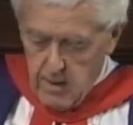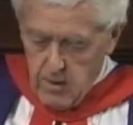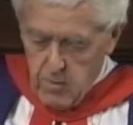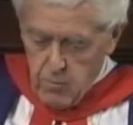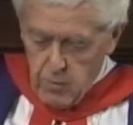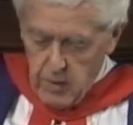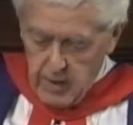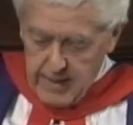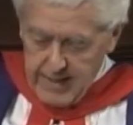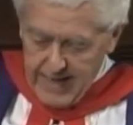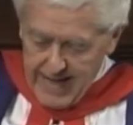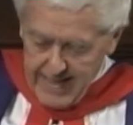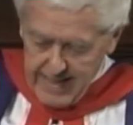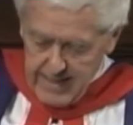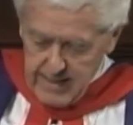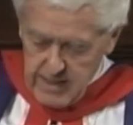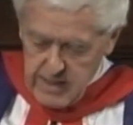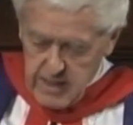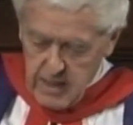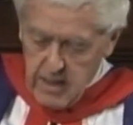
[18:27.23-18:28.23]

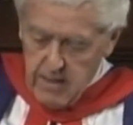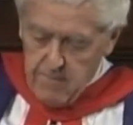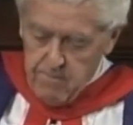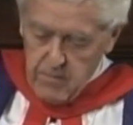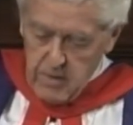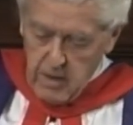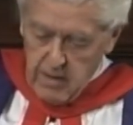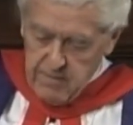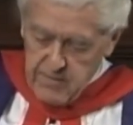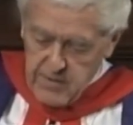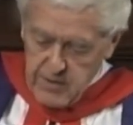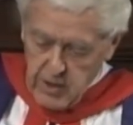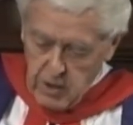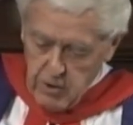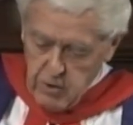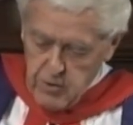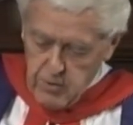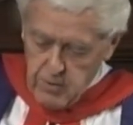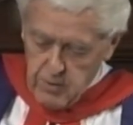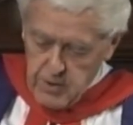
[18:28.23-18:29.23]
Regardless of
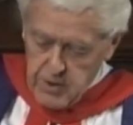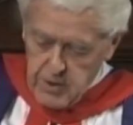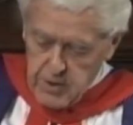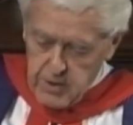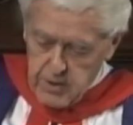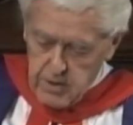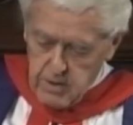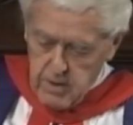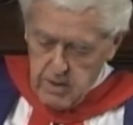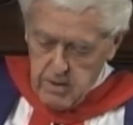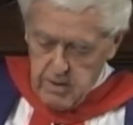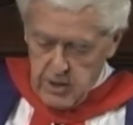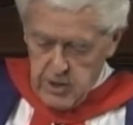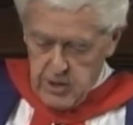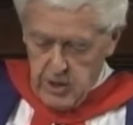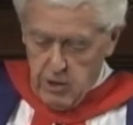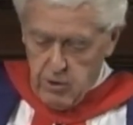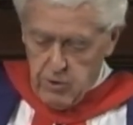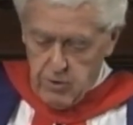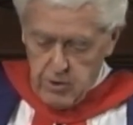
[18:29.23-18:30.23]
the
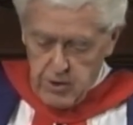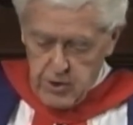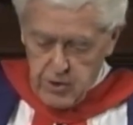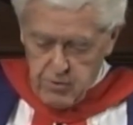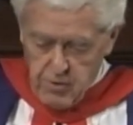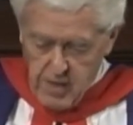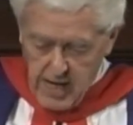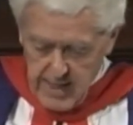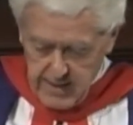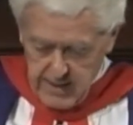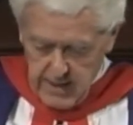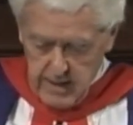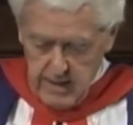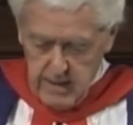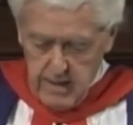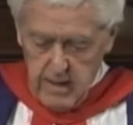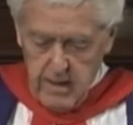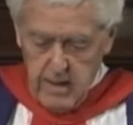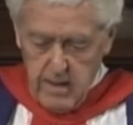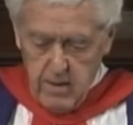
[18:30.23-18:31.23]
social strata
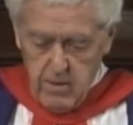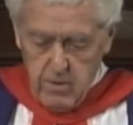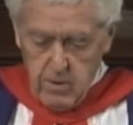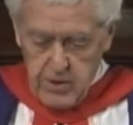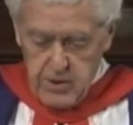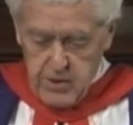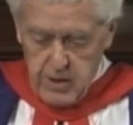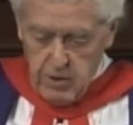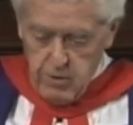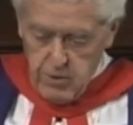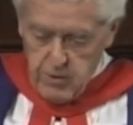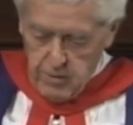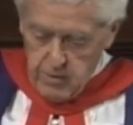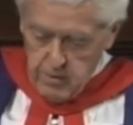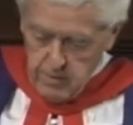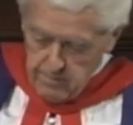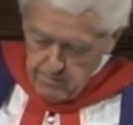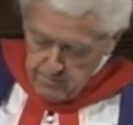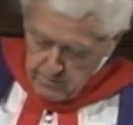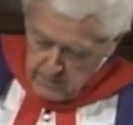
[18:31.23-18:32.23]
or
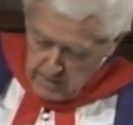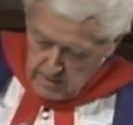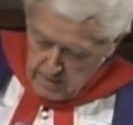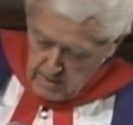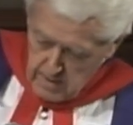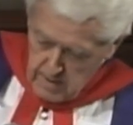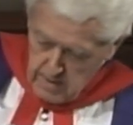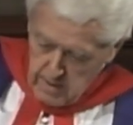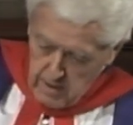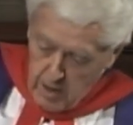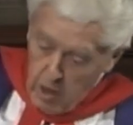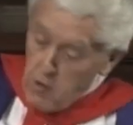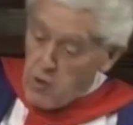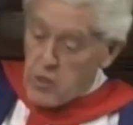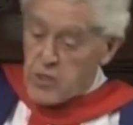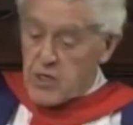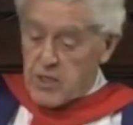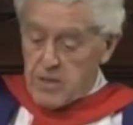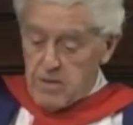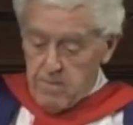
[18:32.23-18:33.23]
social
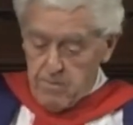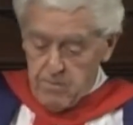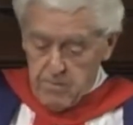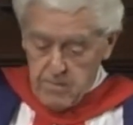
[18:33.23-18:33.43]
origin,